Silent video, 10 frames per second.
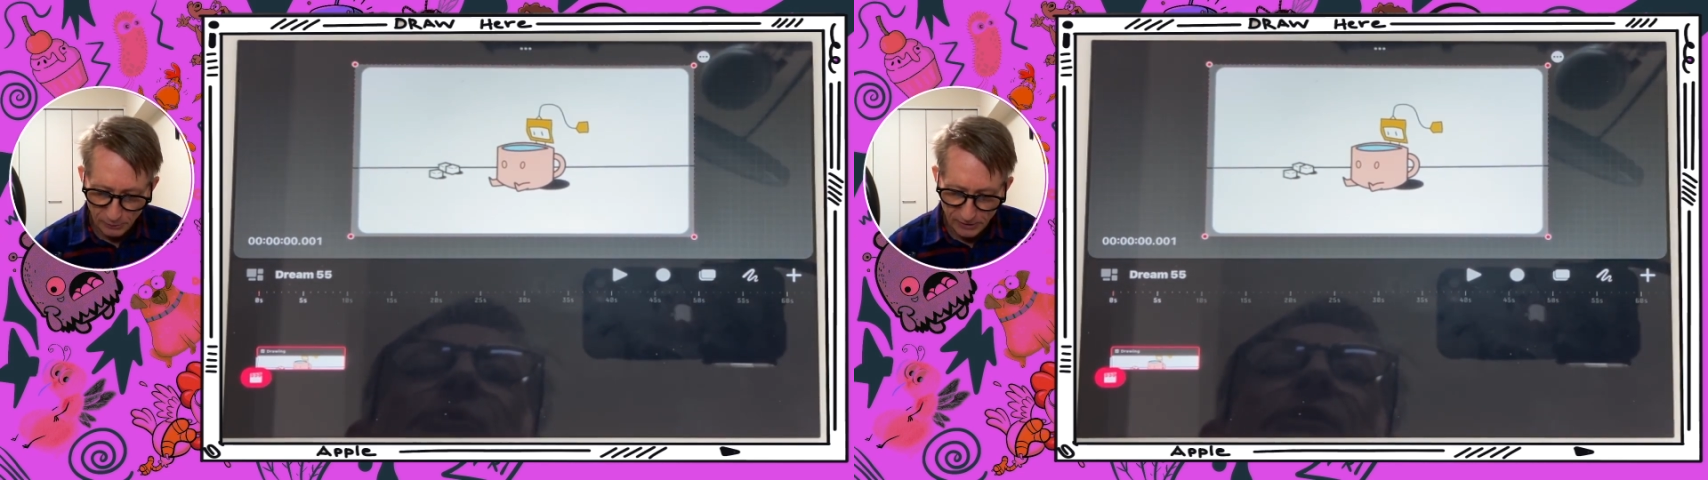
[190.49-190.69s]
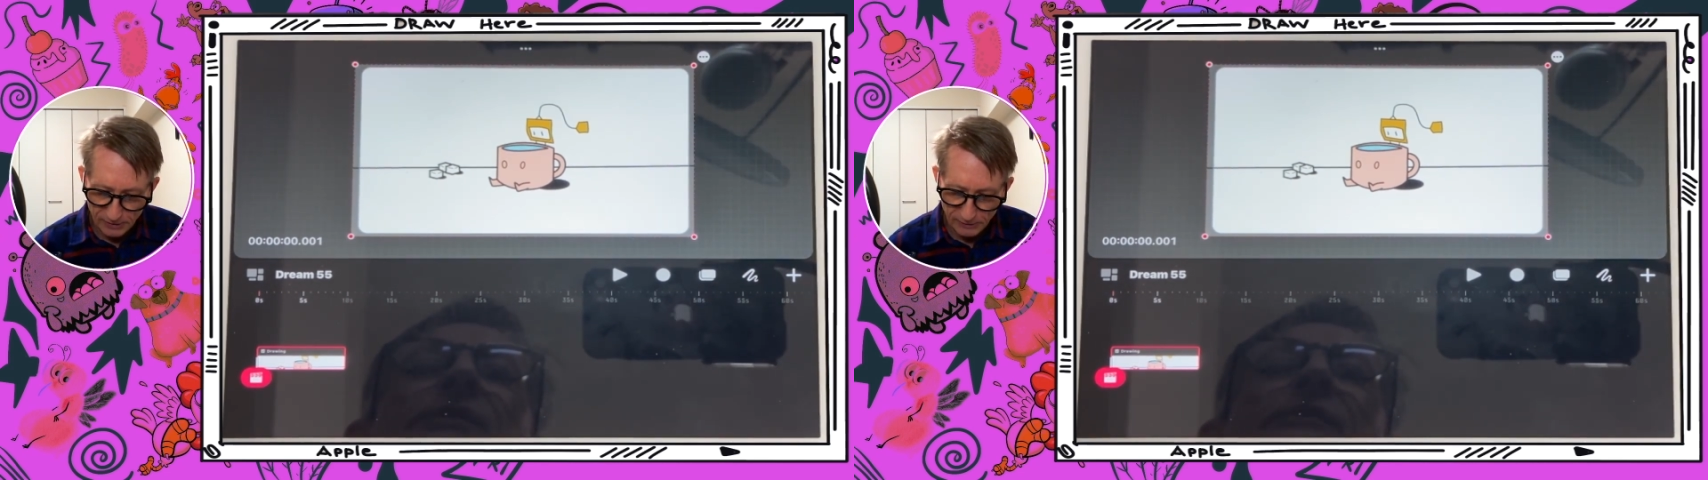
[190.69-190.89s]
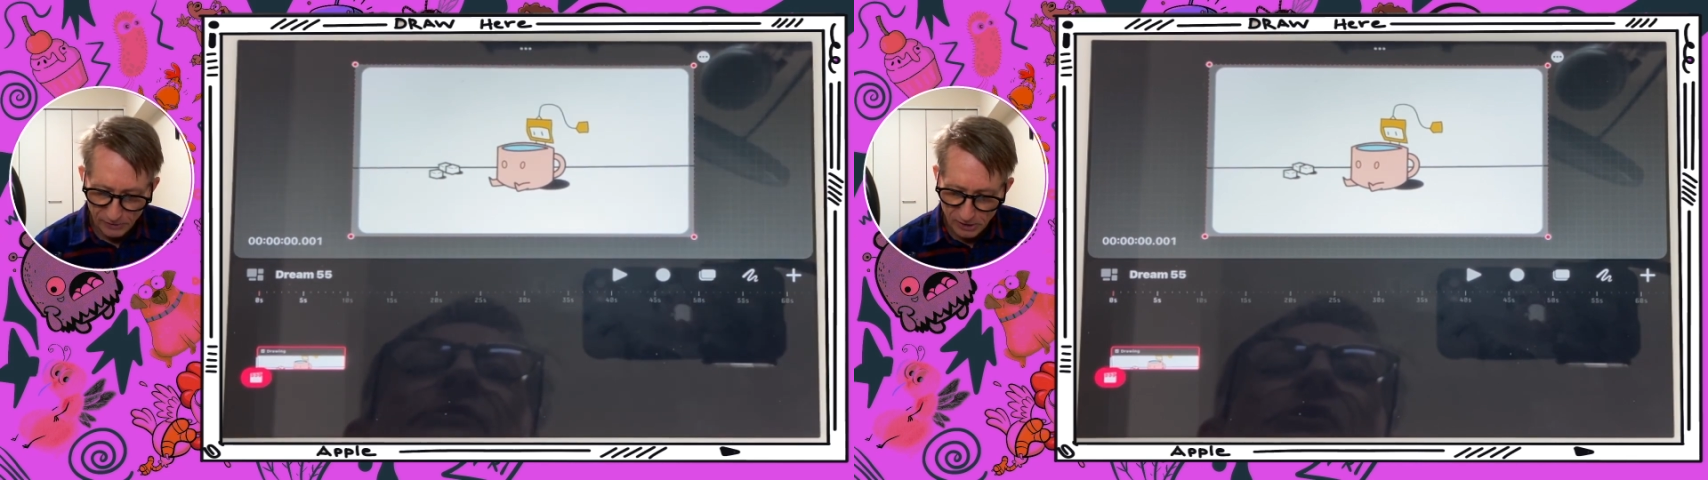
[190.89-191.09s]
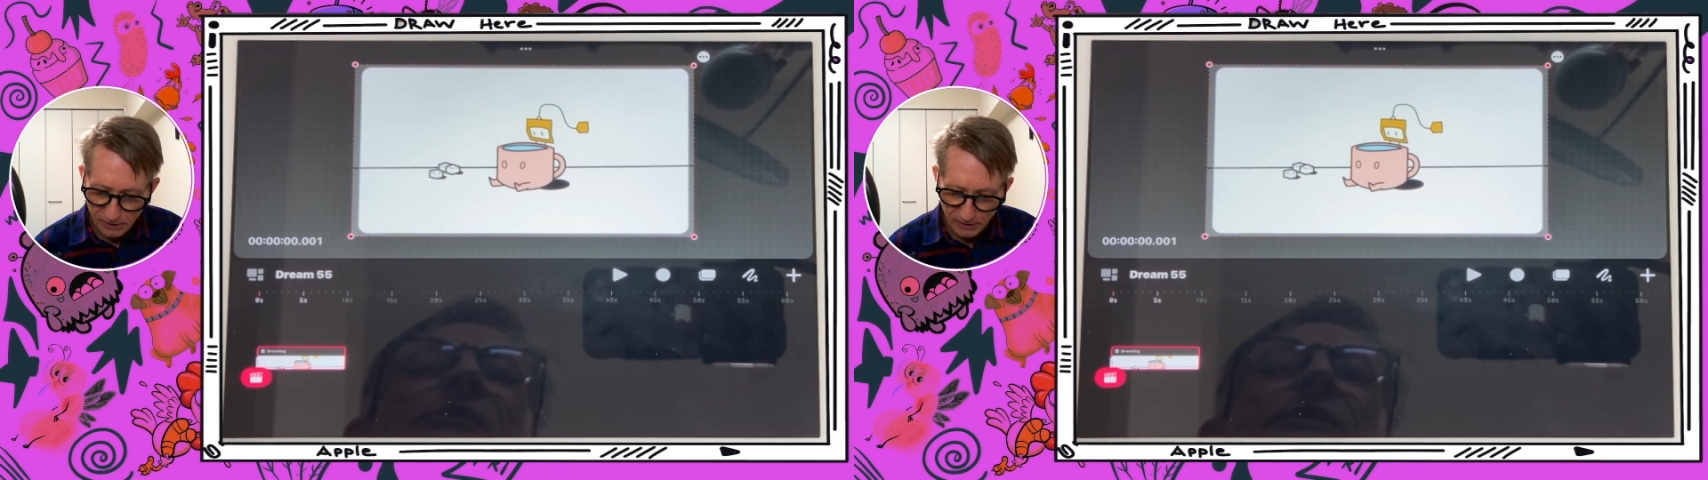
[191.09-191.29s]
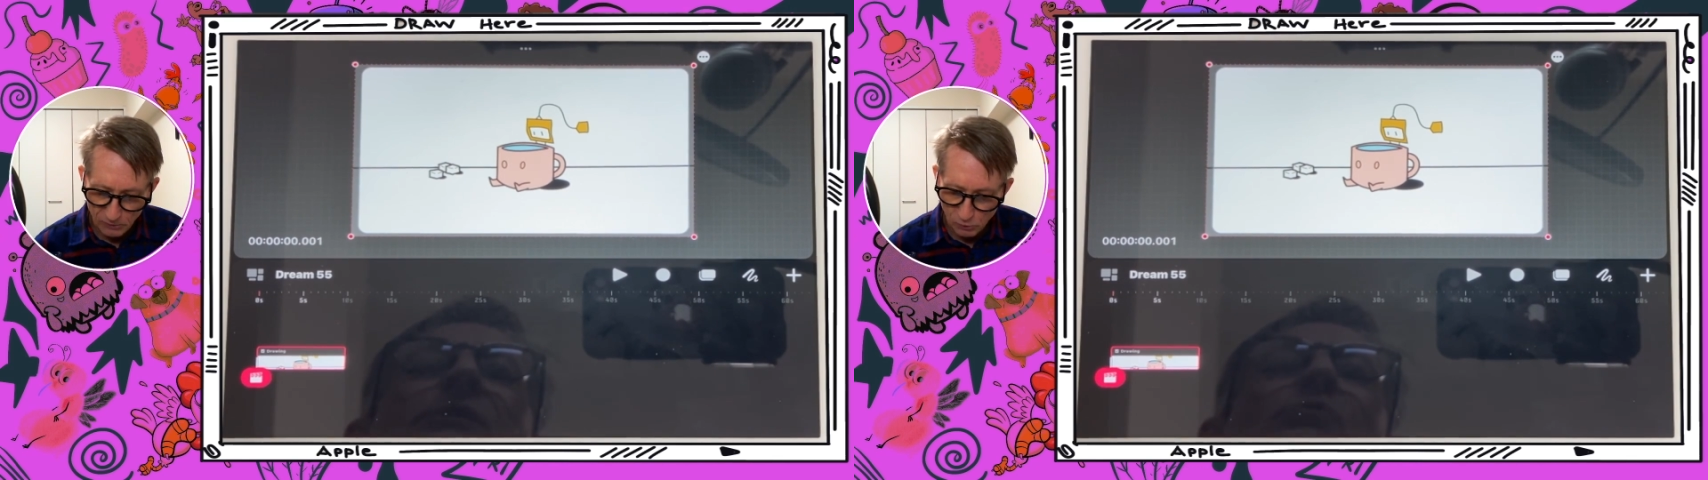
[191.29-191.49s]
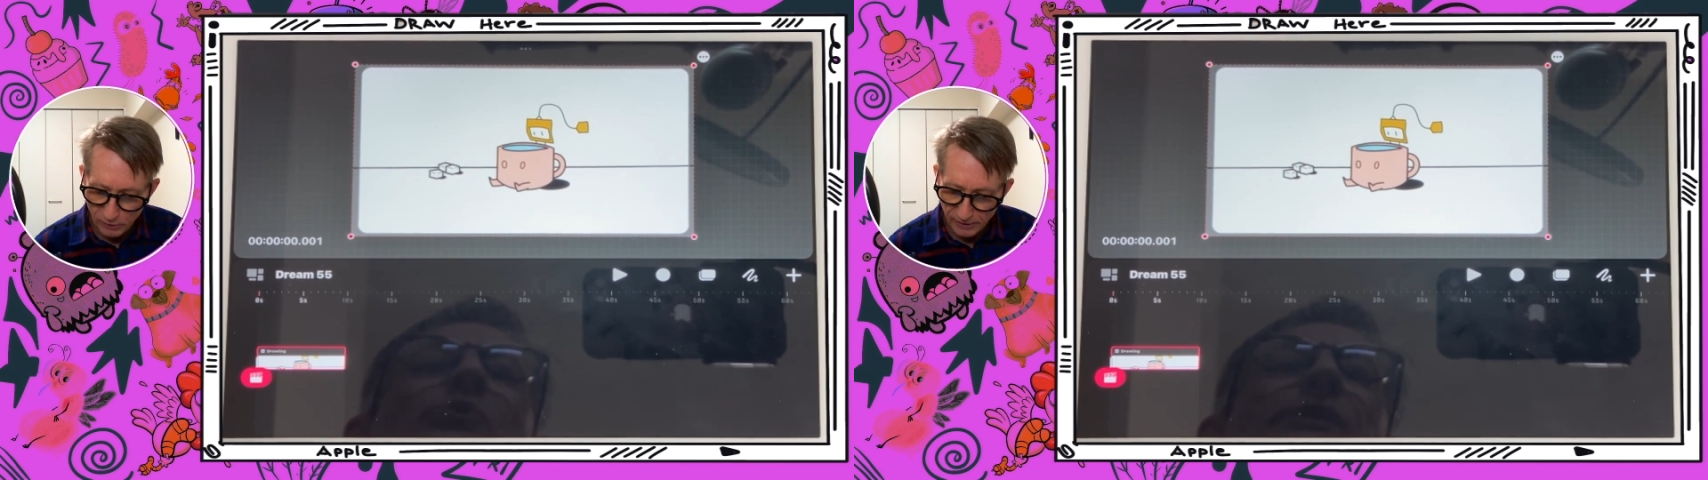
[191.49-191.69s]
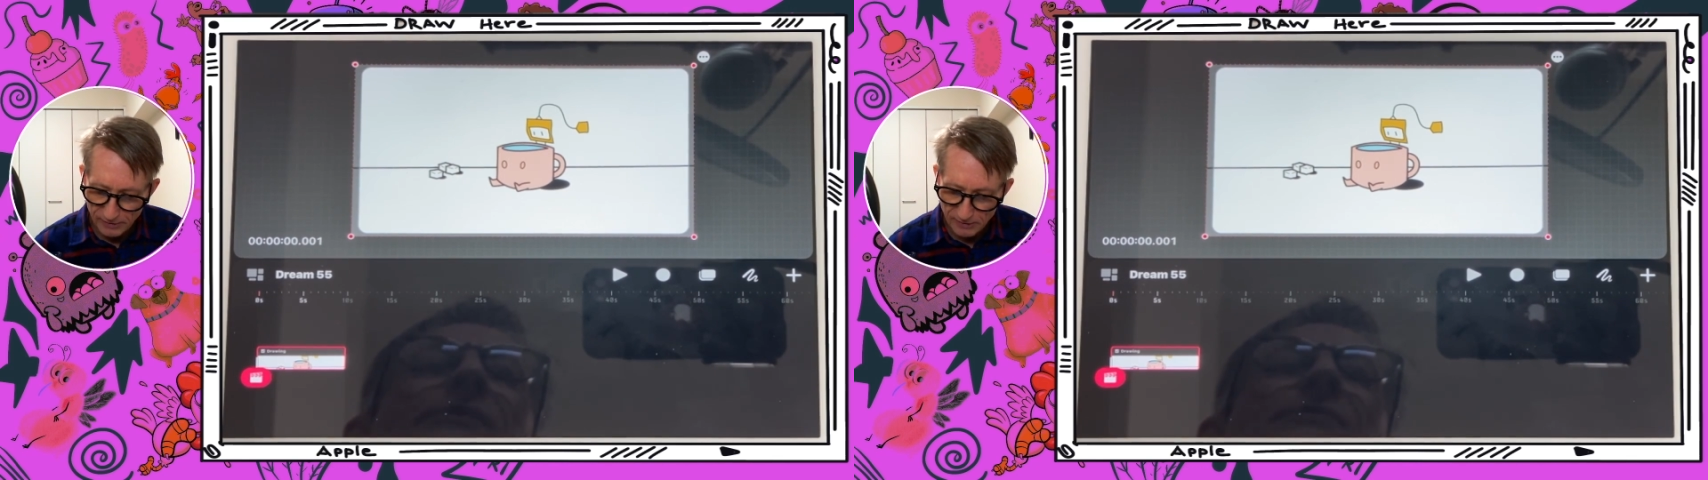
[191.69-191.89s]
it in there just like you want it.